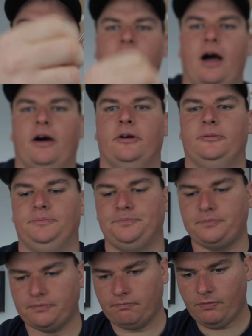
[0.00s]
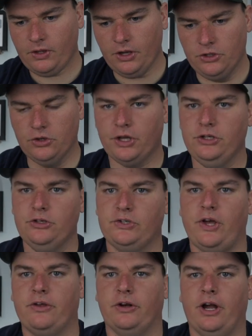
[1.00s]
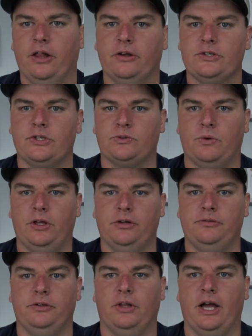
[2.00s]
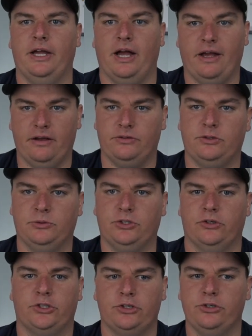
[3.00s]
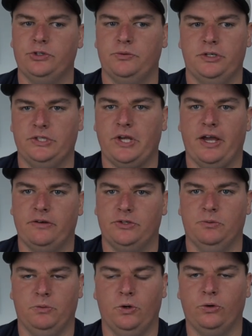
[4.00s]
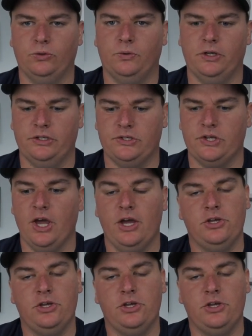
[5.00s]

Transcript: Um, you can use other colors as well if you like. I have some chartreuse ones, I have some gold ones.